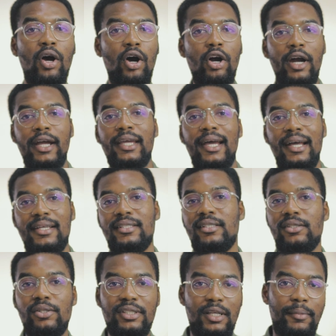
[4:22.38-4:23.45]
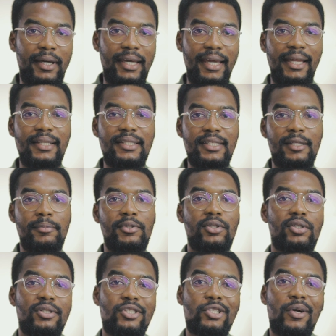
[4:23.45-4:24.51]
Alright guys, those are my 8 tips you
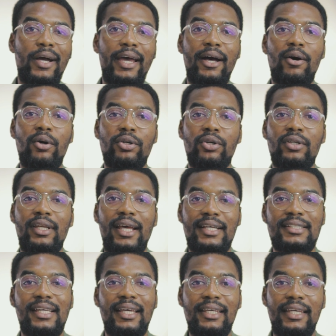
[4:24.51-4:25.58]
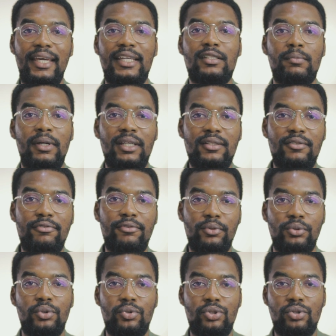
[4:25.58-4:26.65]
can try out on your next engagement
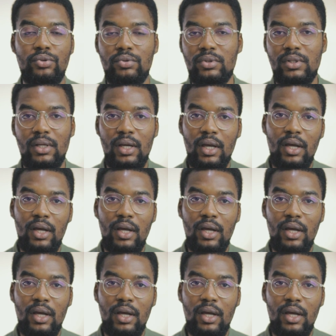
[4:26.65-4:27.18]
photo shoot.